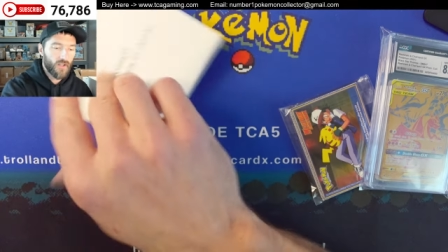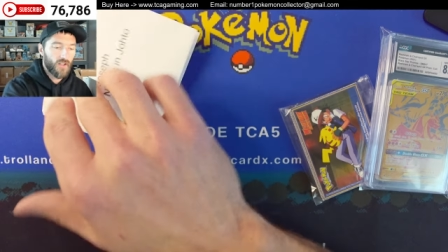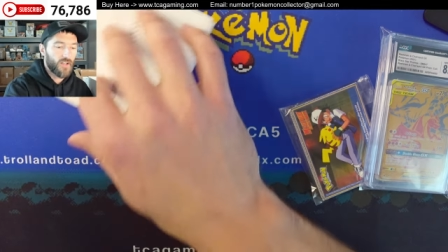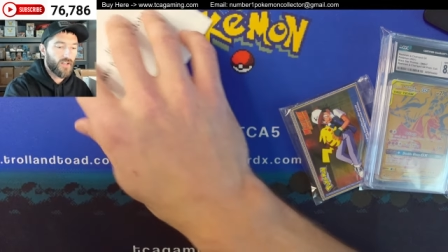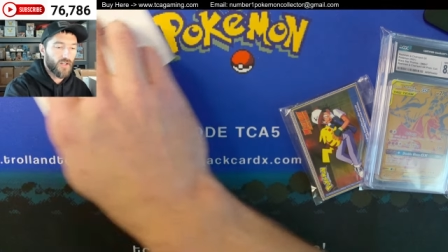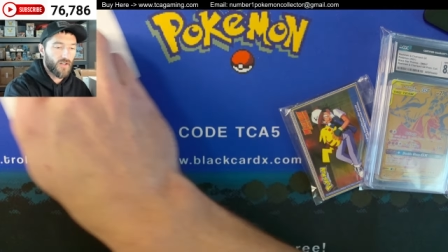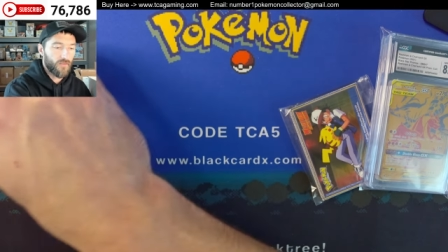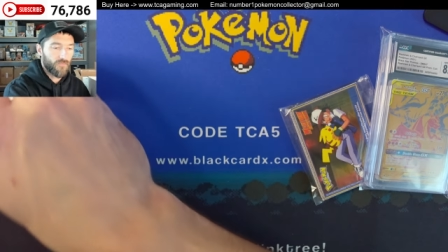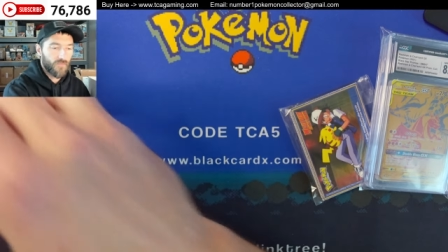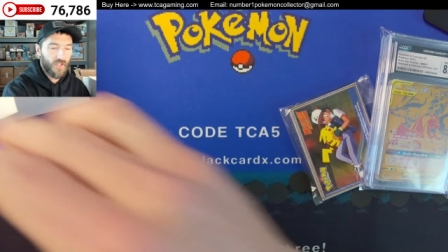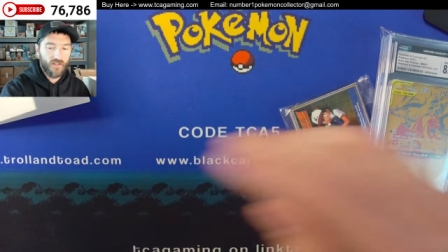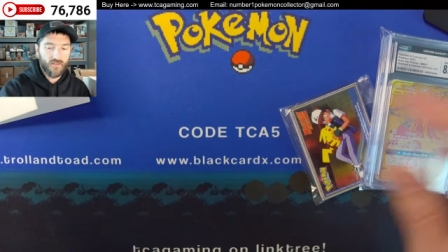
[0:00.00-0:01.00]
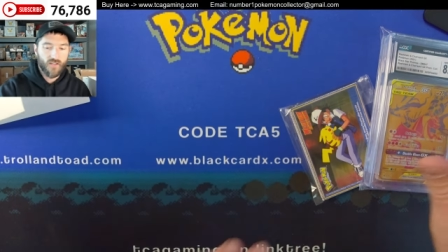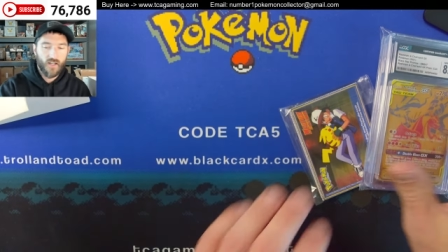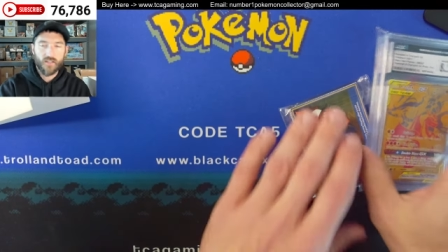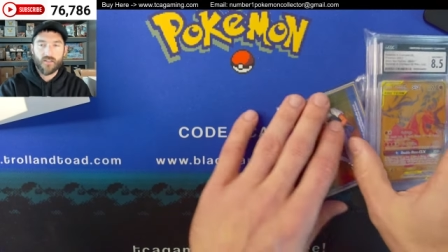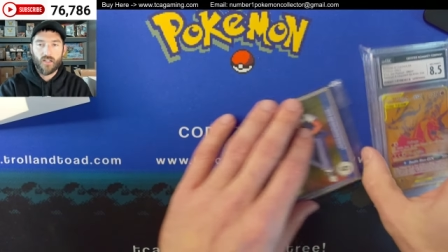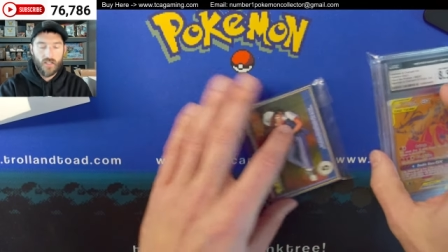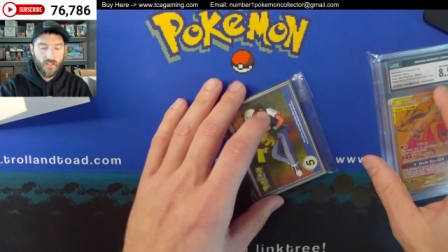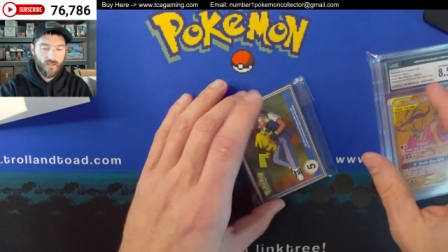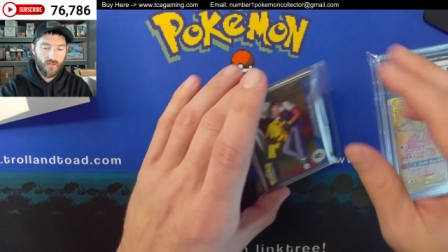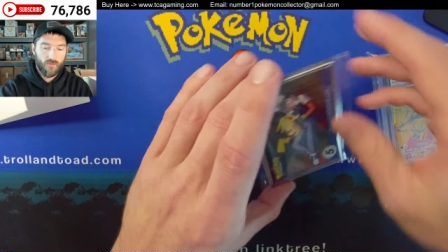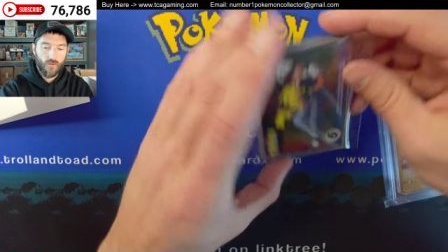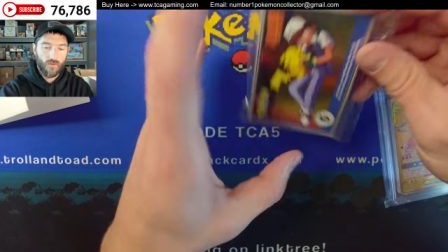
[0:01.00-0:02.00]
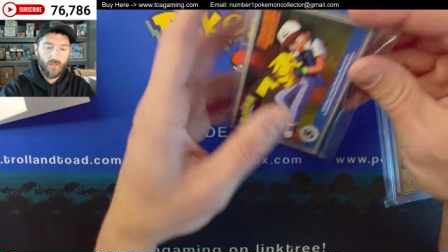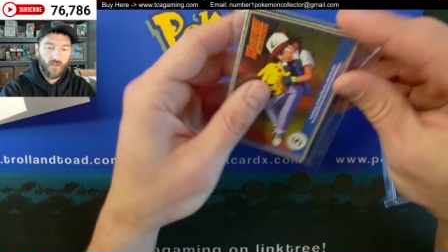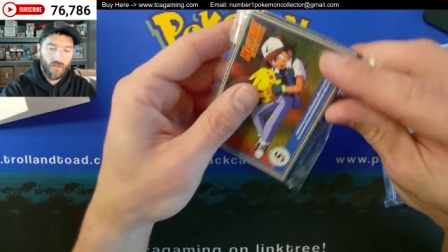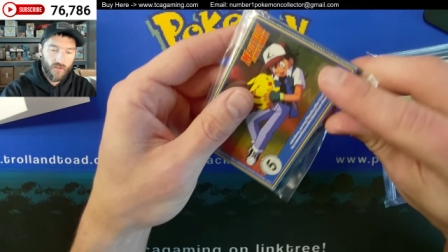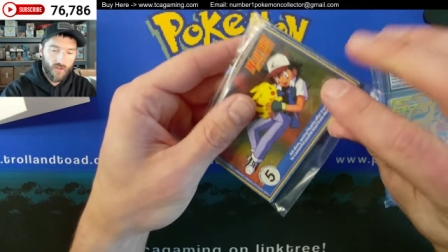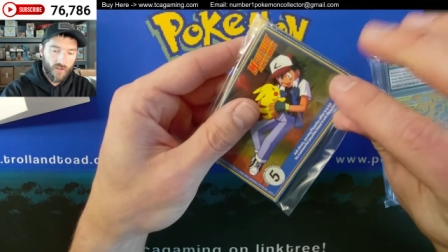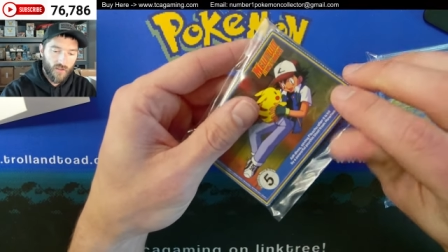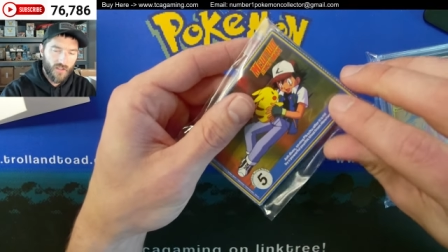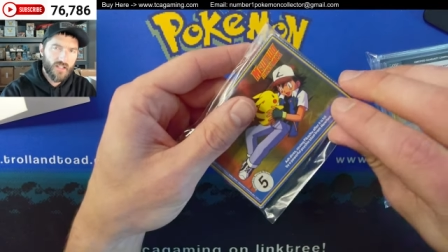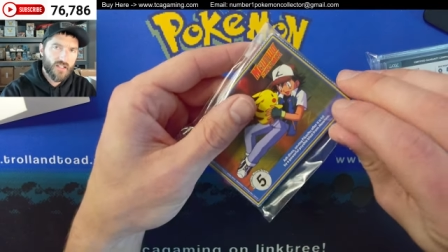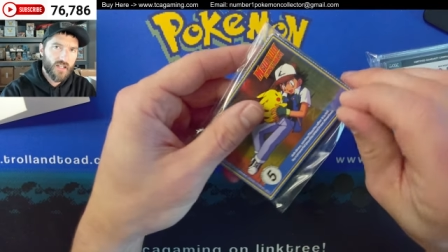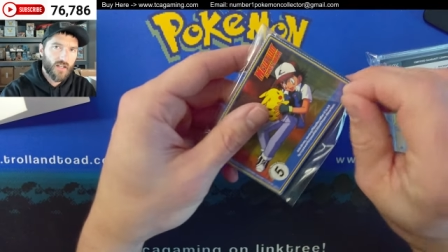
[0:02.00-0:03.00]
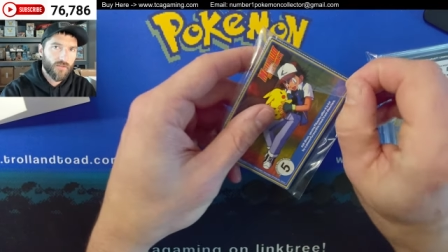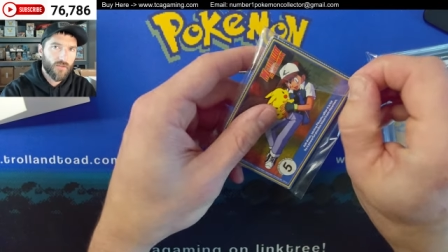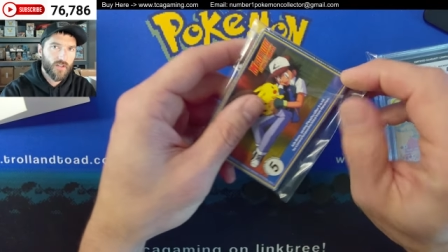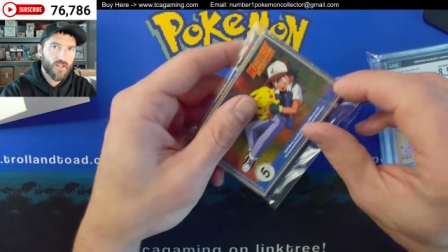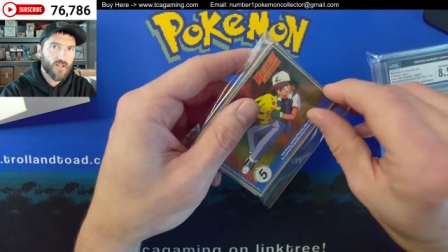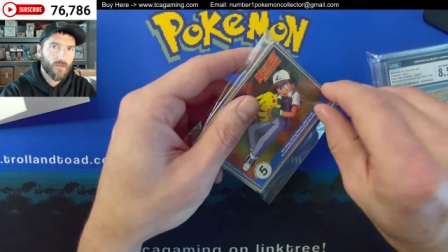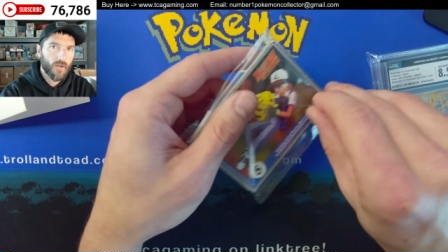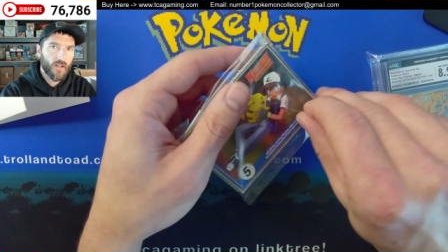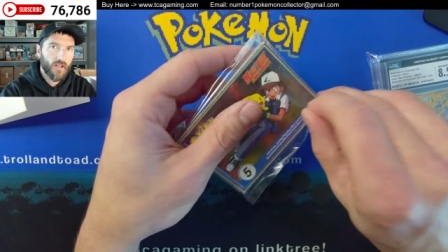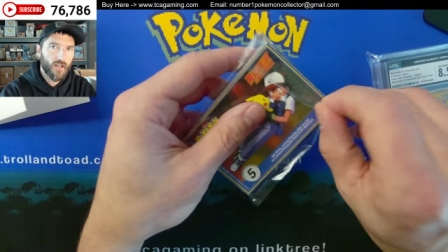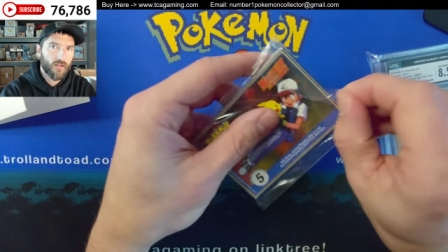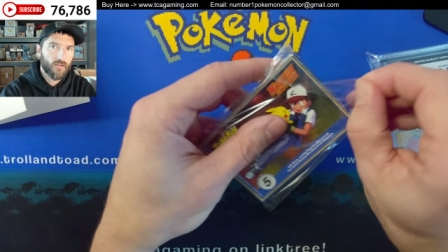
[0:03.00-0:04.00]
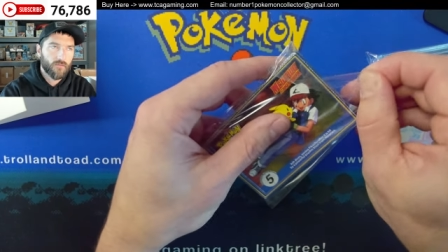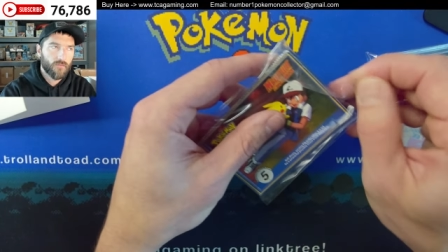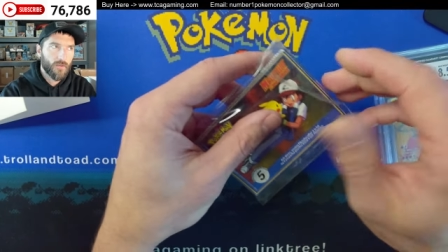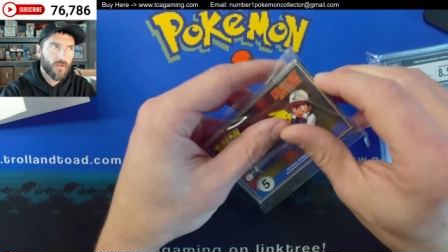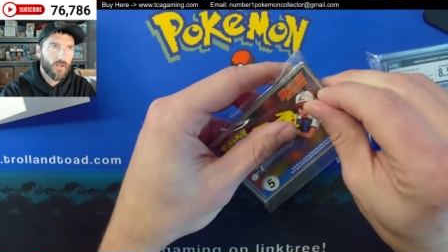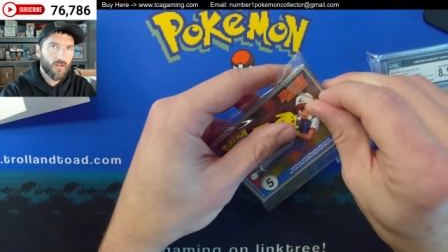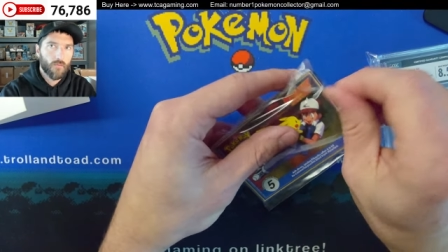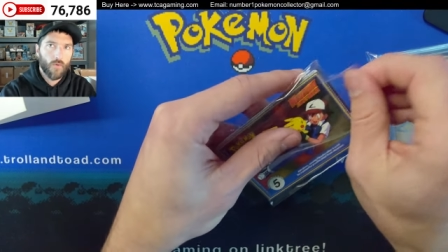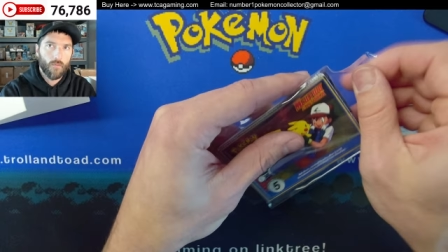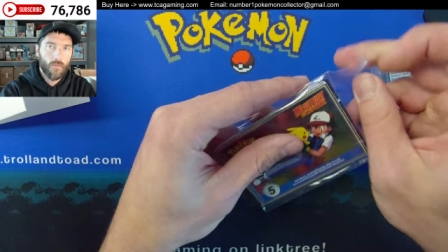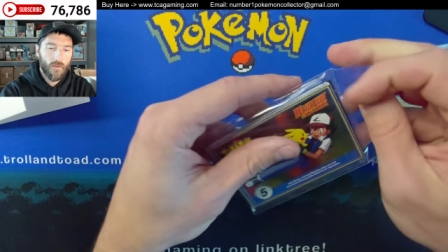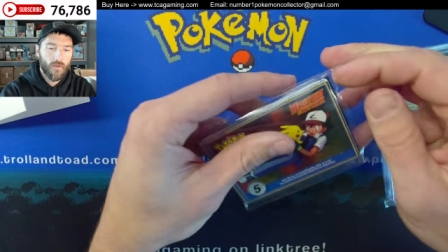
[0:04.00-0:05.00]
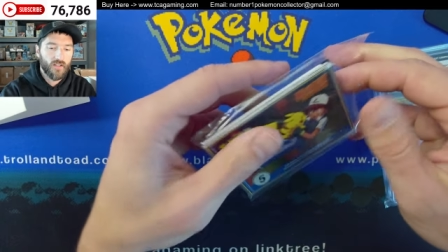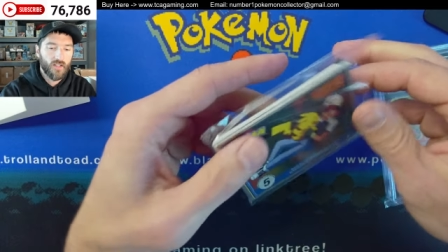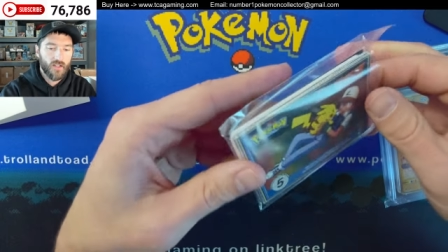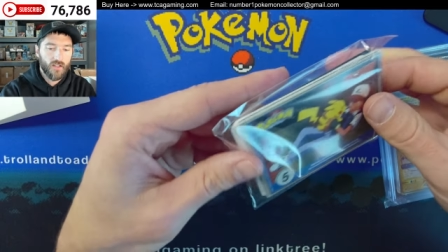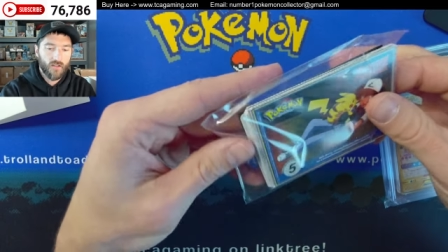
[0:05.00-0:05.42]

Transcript: He consigns a lot of stuff with me. I think he's got a few things up right now. Maybe he does, or maybe he did.